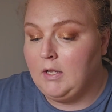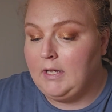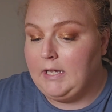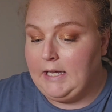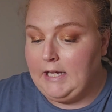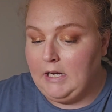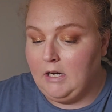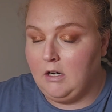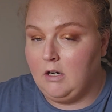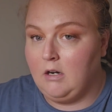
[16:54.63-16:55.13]

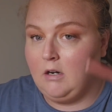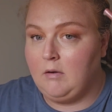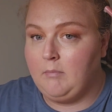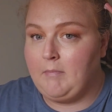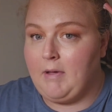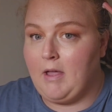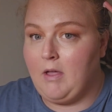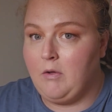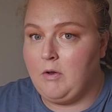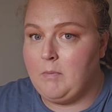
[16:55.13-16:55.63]
here,
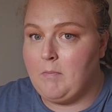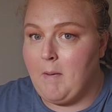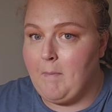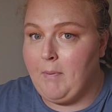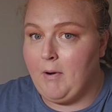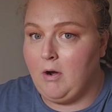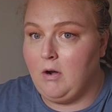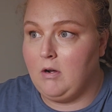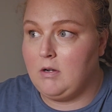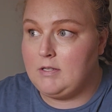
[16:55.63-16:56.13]
my own in my
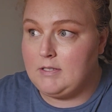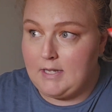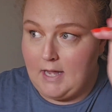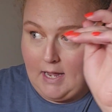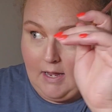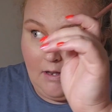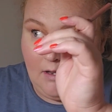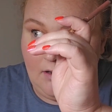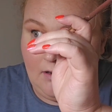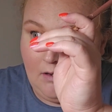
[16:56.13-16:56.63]
purse,
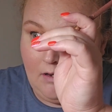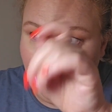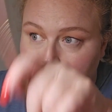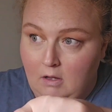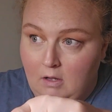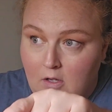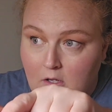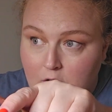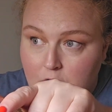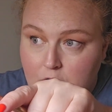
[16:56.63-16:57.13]
and
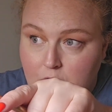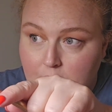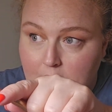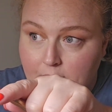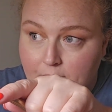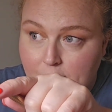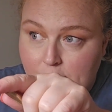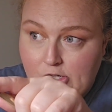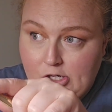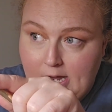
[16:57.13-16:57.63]
two
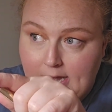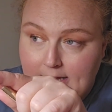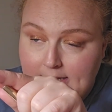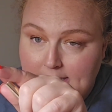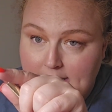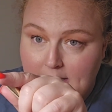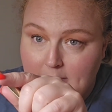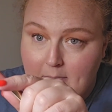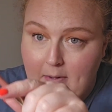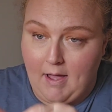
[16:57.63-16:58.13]
different shades
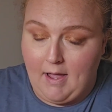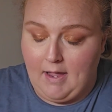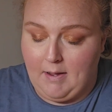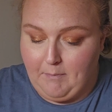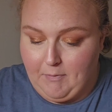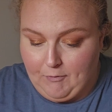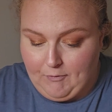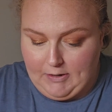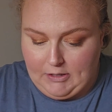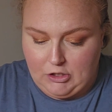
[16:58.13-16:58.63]
in my
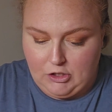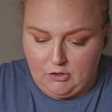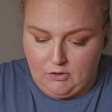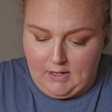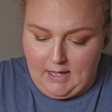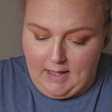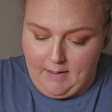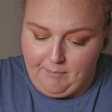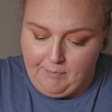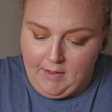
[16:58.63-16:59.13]
professional
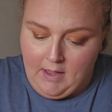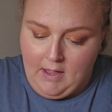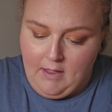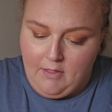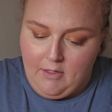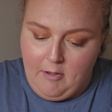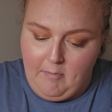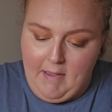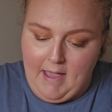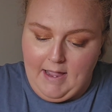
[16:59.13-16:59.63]
kit.
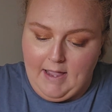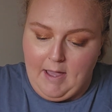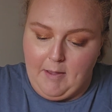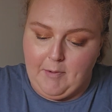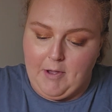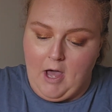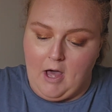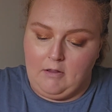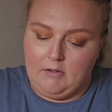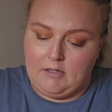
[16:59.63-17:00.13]
The
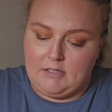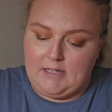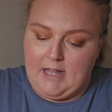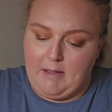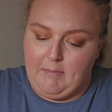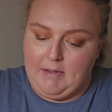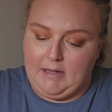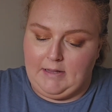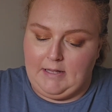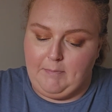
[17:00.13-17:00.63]
Makeup Color
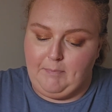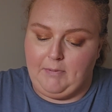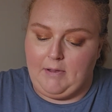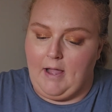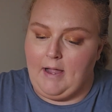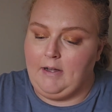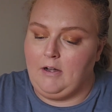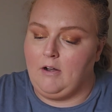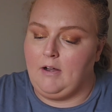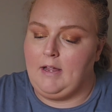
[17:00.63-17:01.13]
Statement Lip
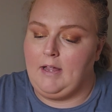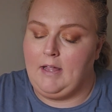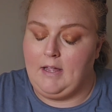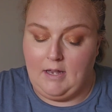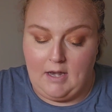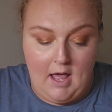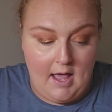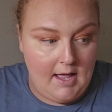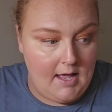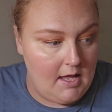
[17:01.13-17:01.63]
Liner
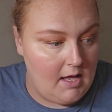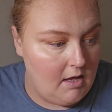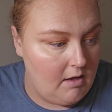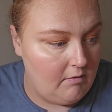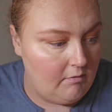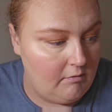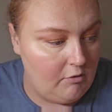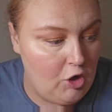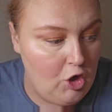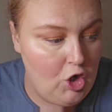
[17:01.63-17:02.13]
in
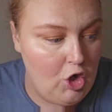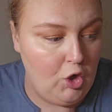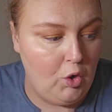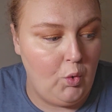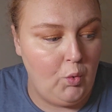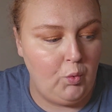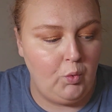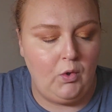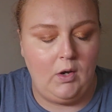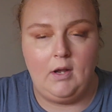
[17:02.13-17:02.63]

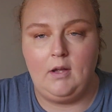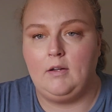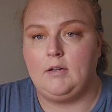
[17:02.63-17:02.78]
Nude.